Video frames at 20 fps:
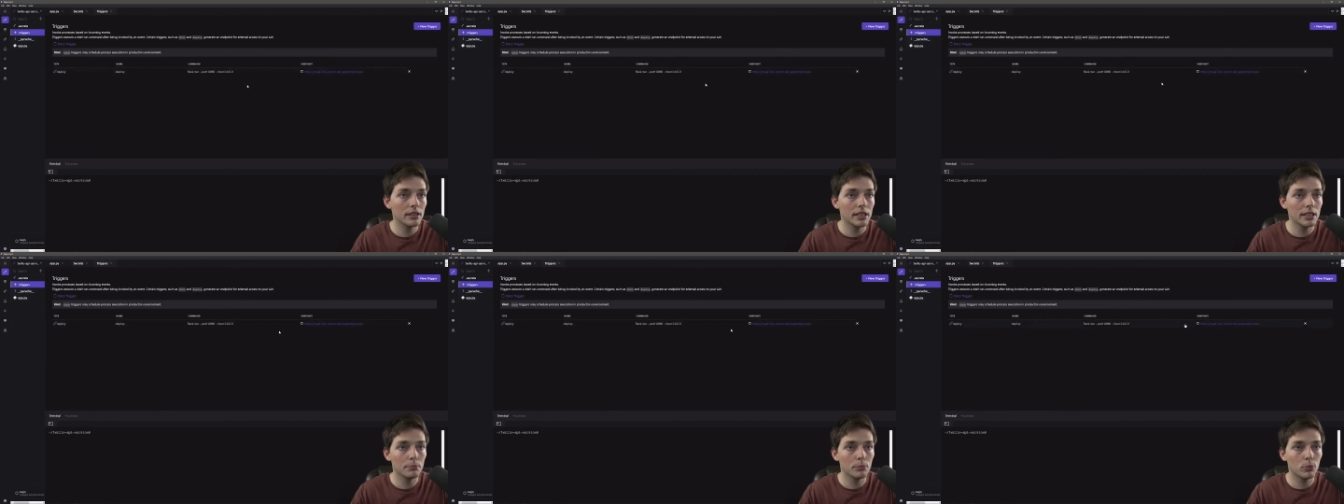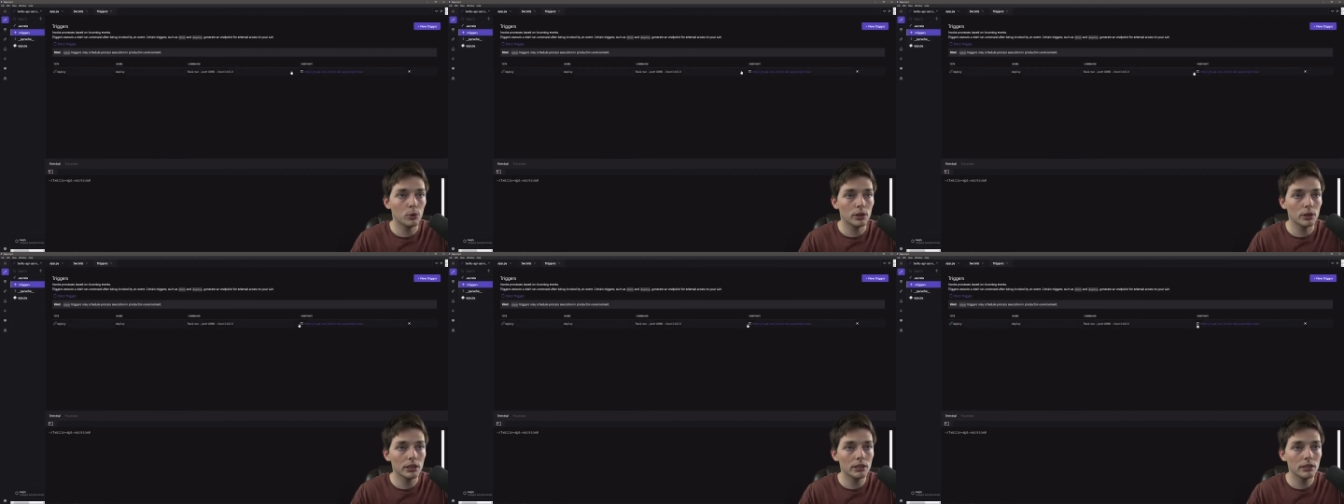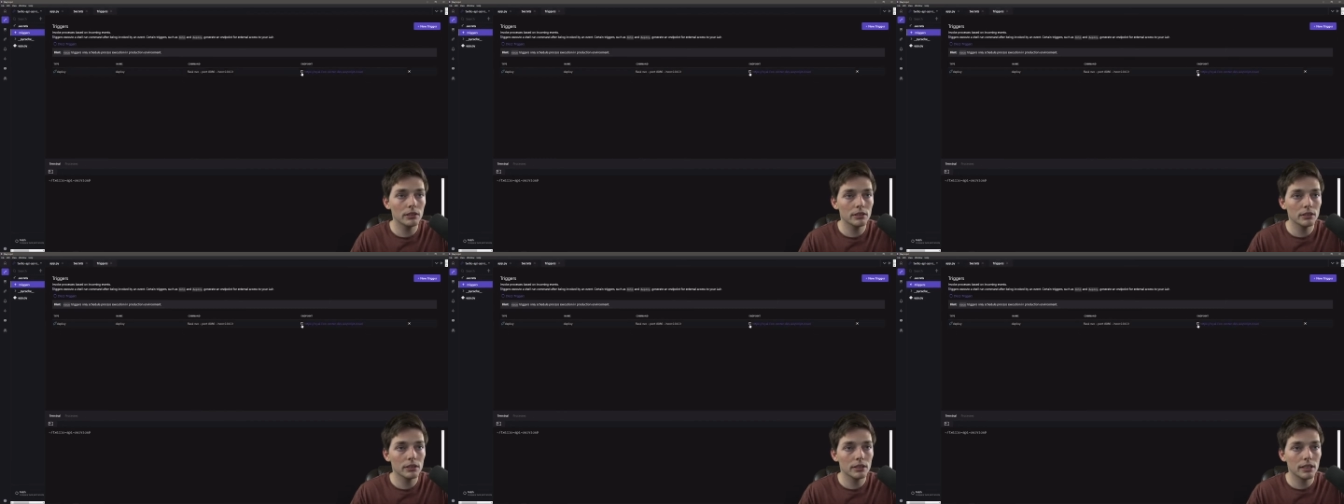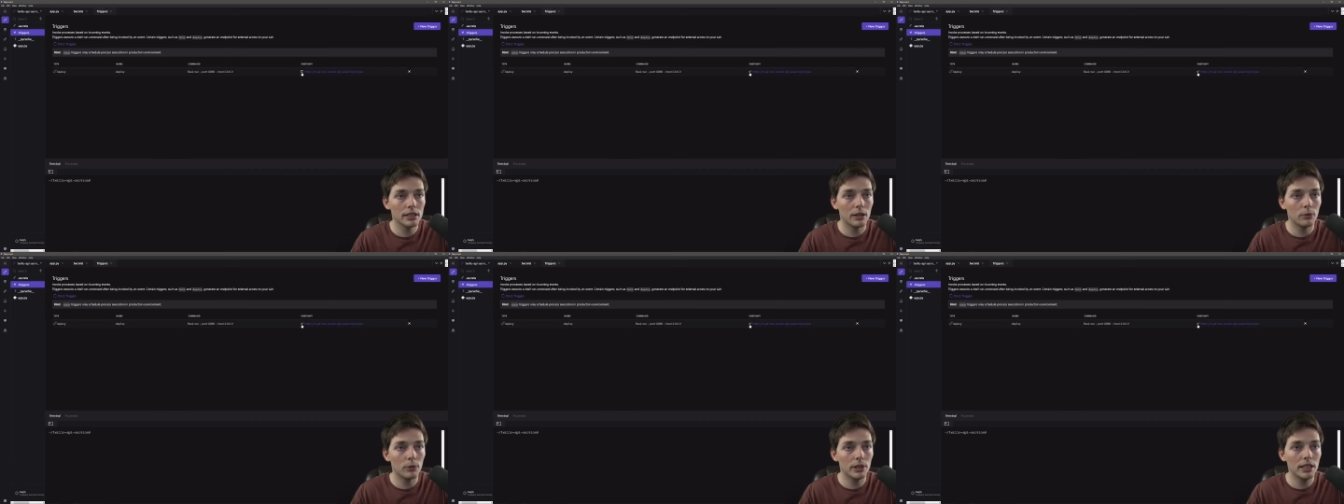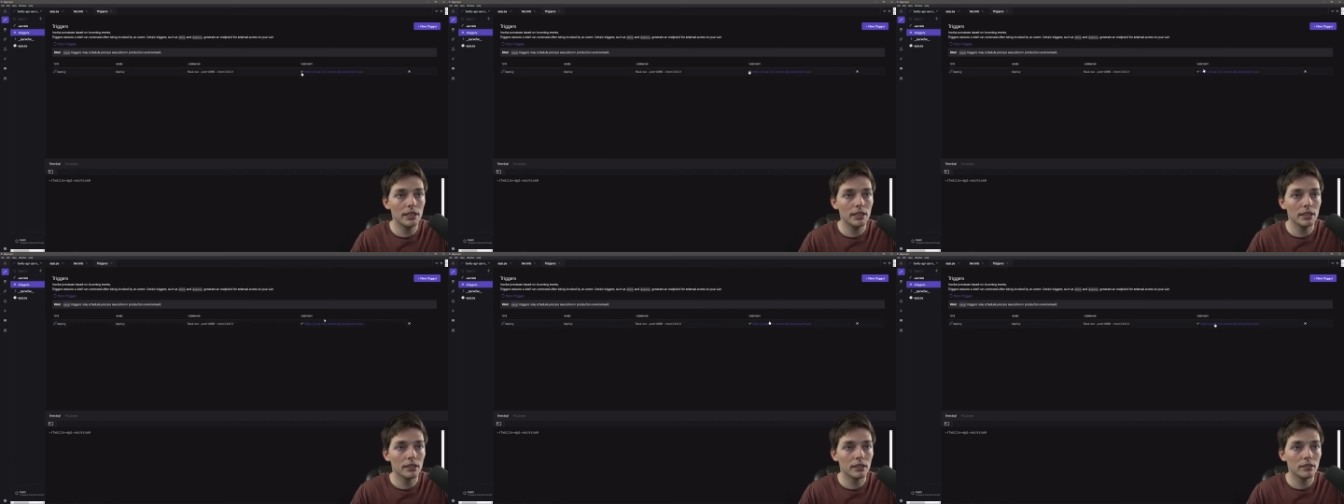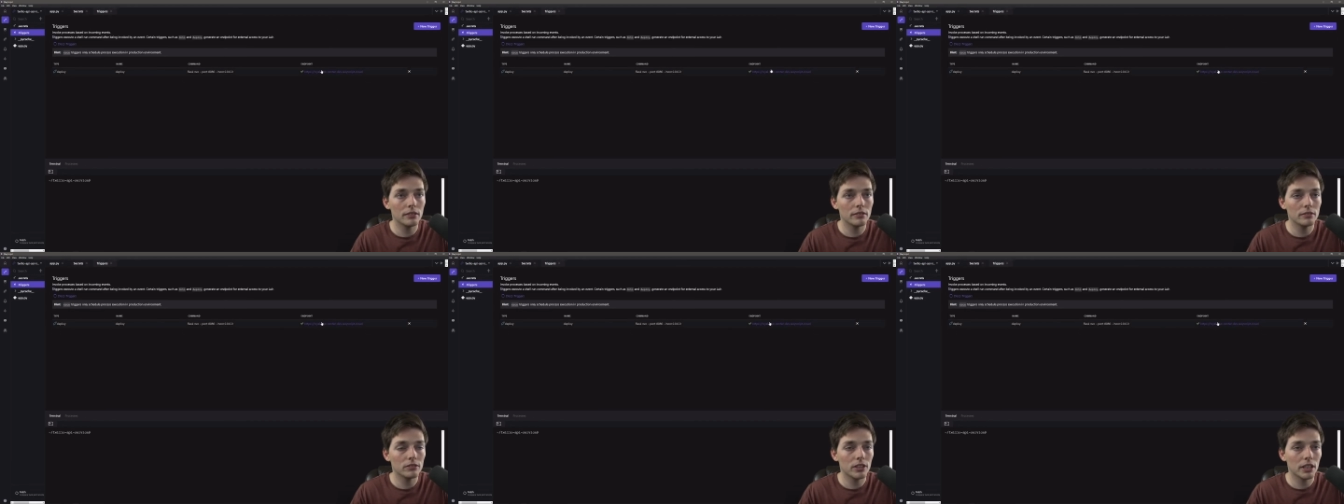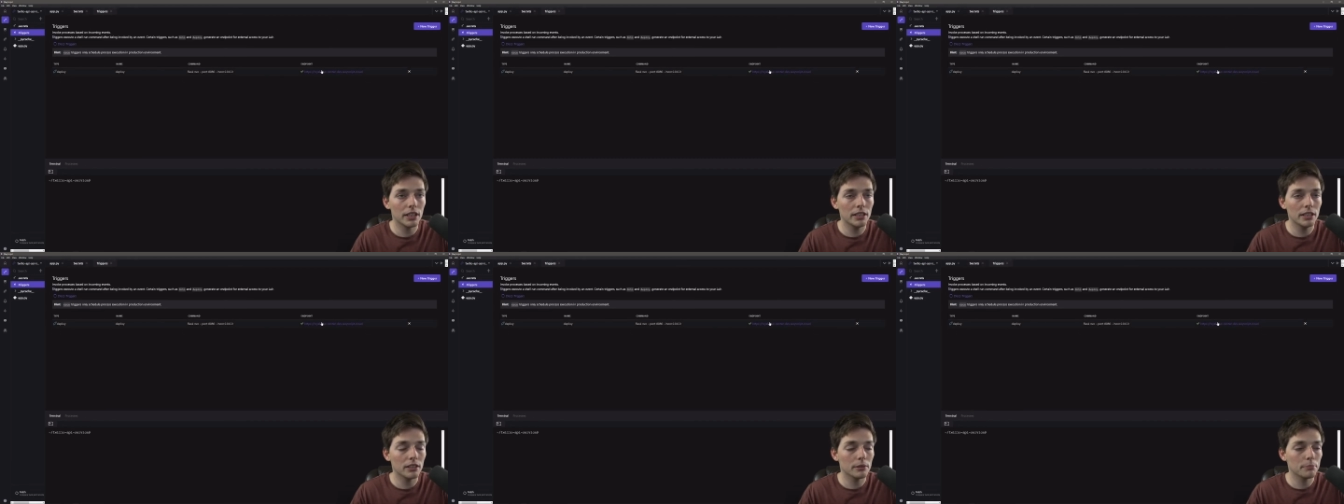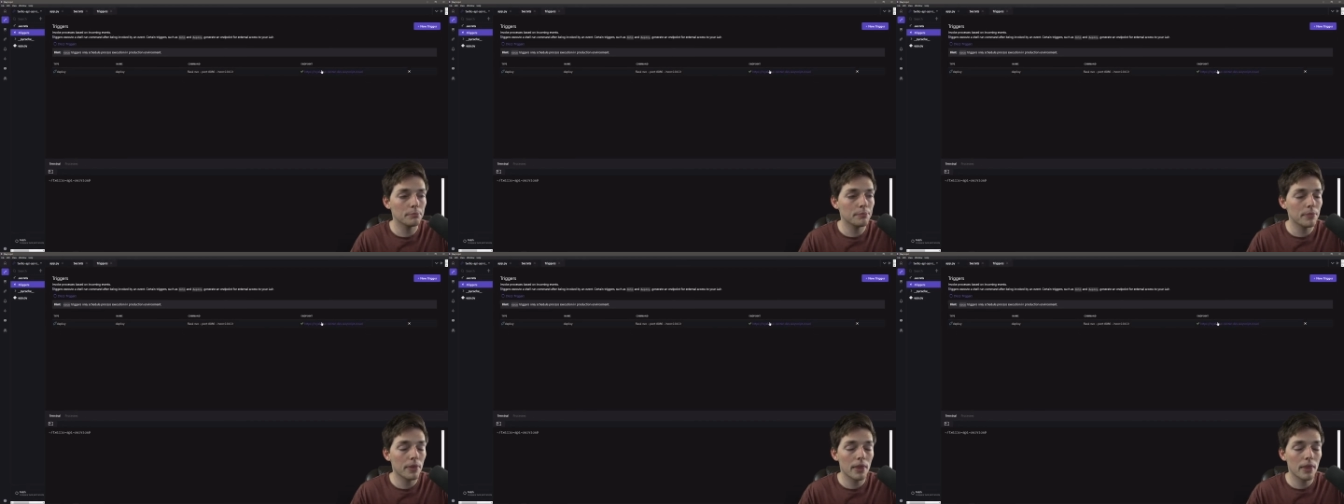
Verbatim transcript: endpoint that we can hit right here.